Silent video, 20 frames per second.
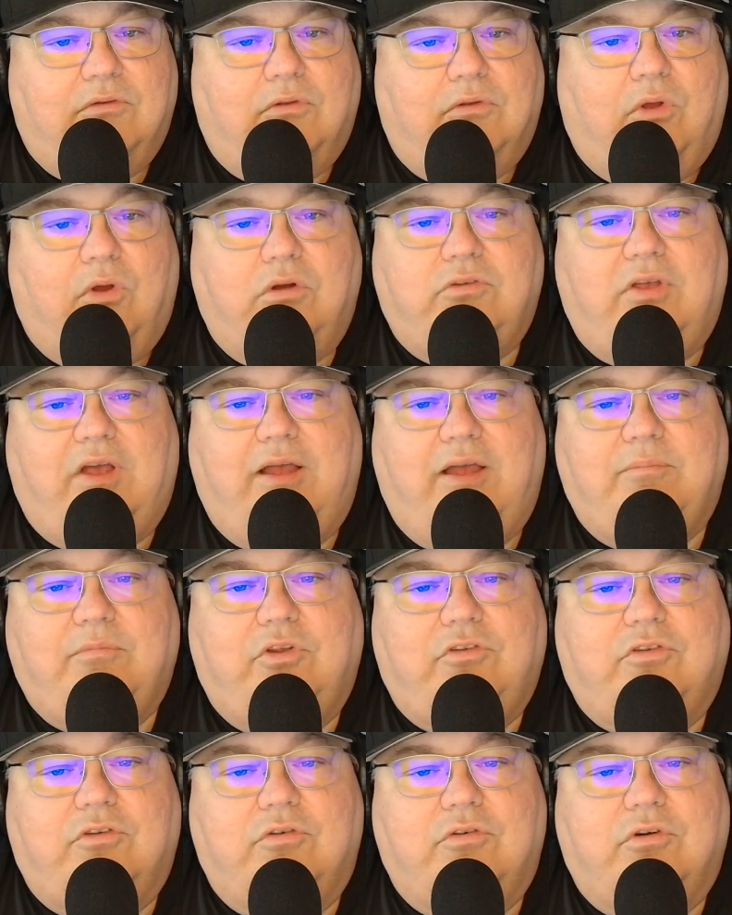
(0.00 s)
longtime
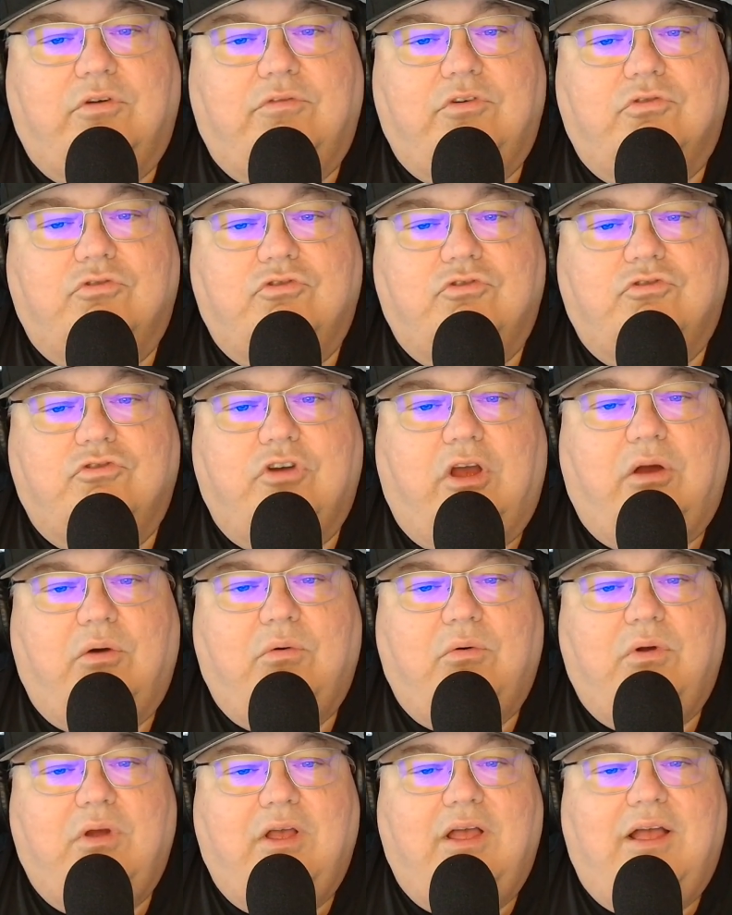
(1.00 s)
listener of your
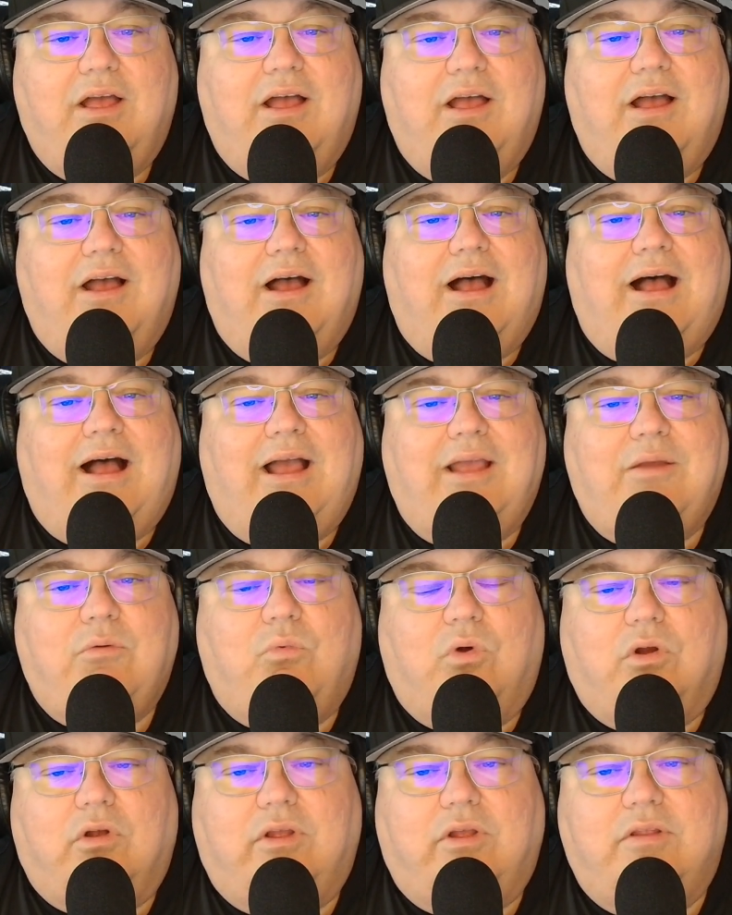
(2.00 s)
show I
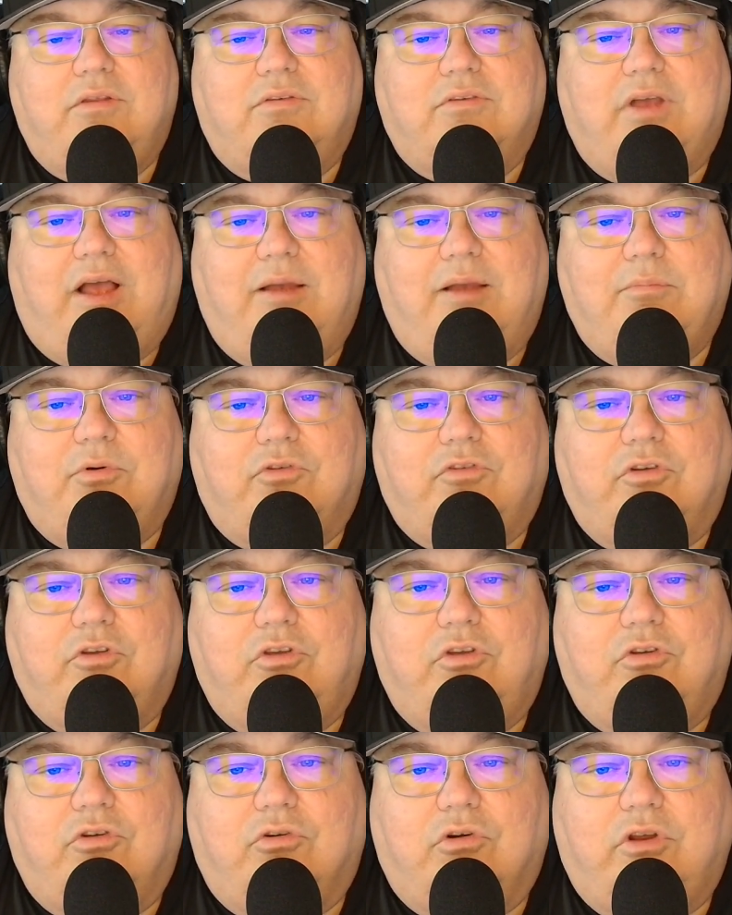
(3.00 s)
work in
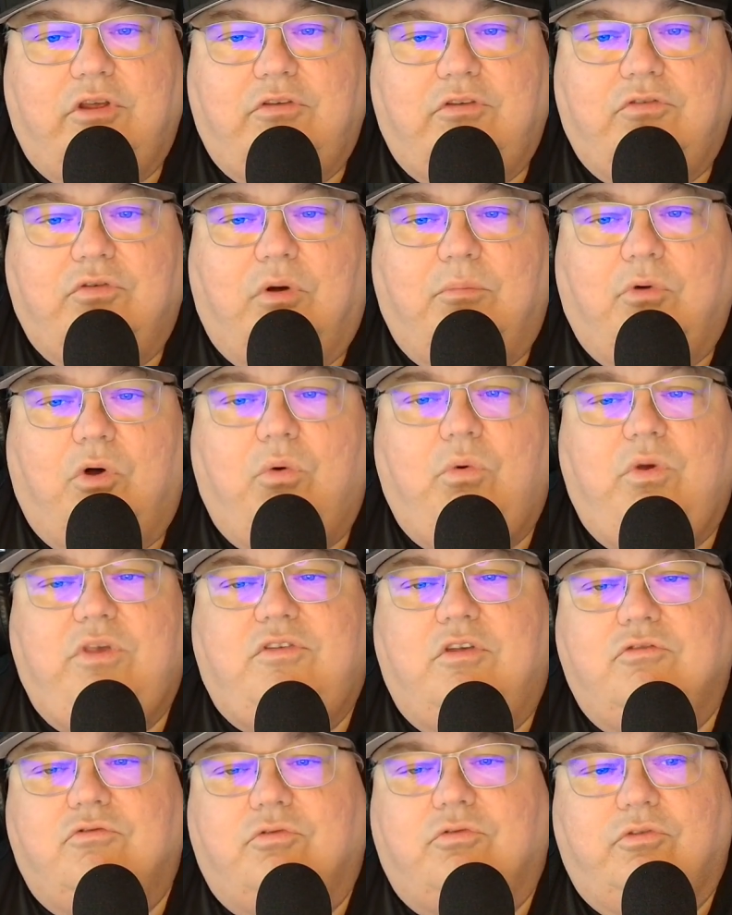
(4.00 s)
cybersecurity, so I'm
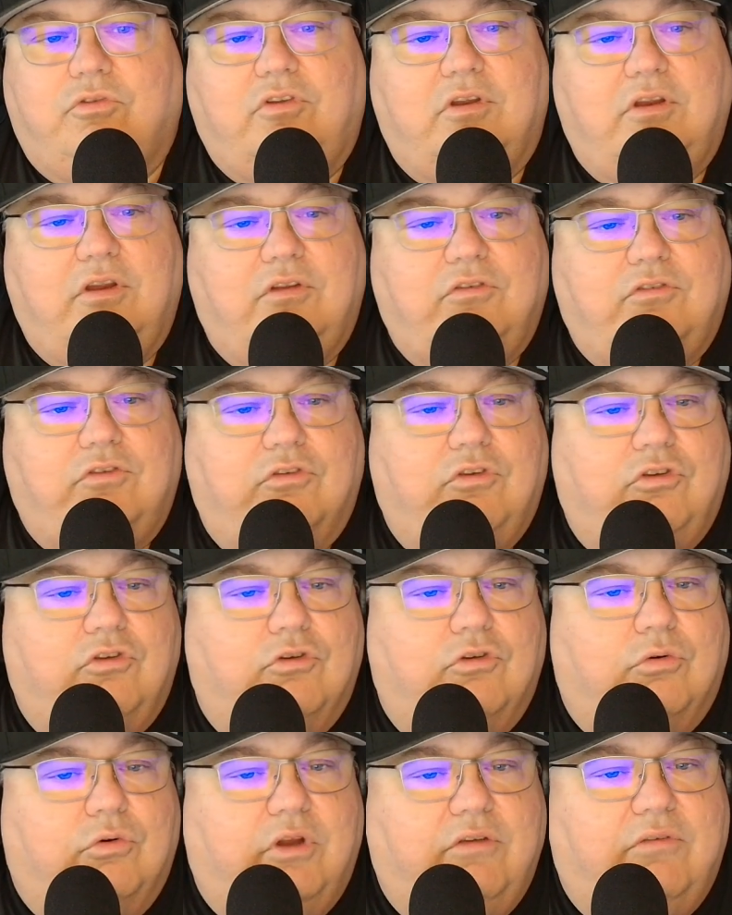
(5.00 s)
always interested in
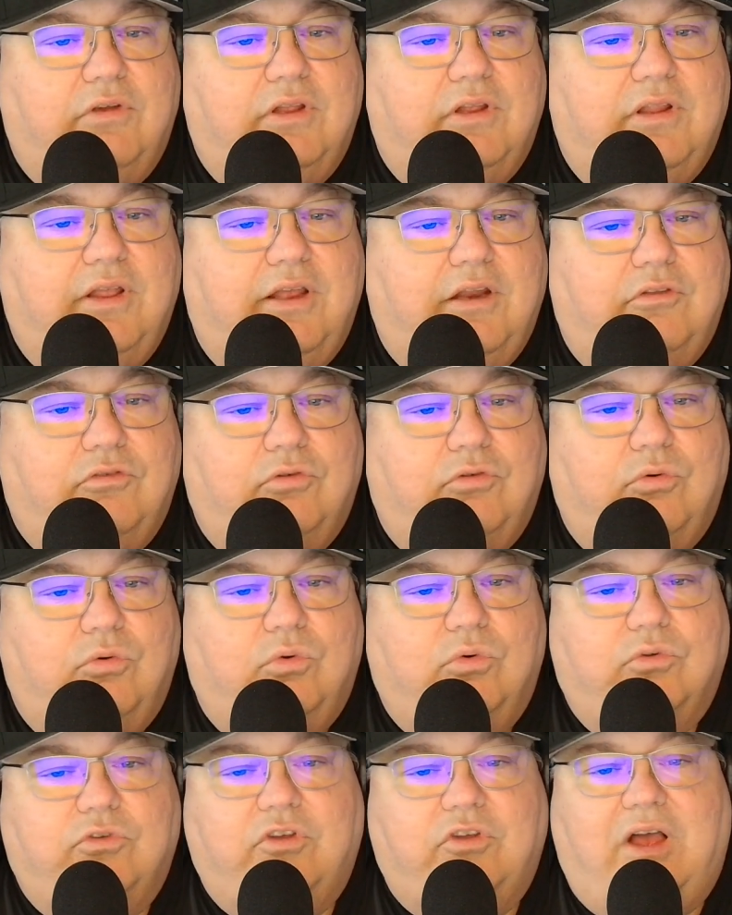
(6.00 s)
security related
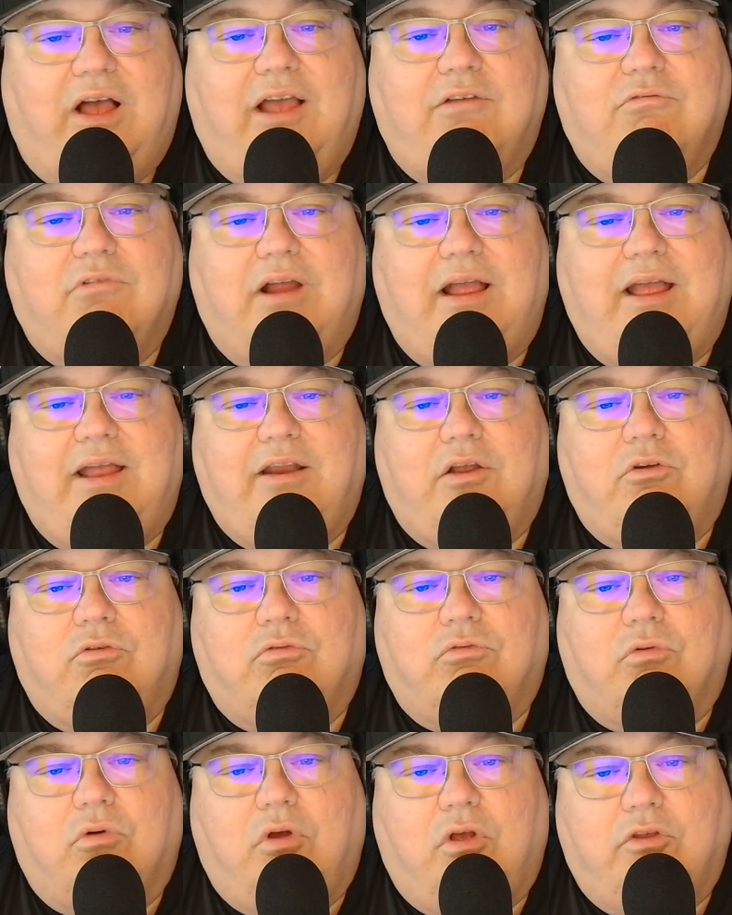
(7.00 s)
tools. I ran
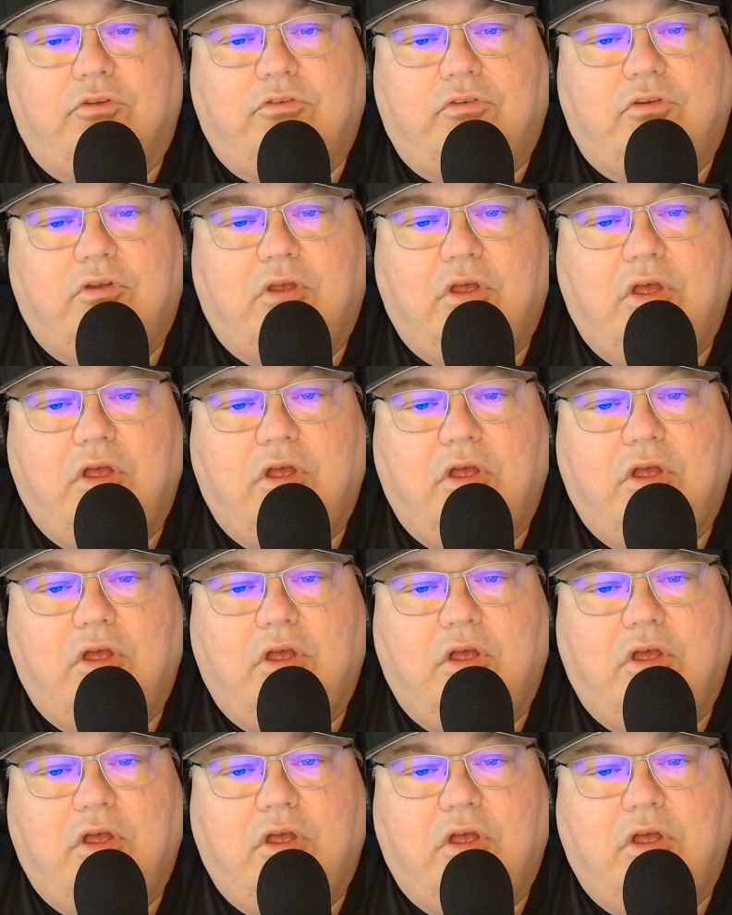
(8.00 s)
across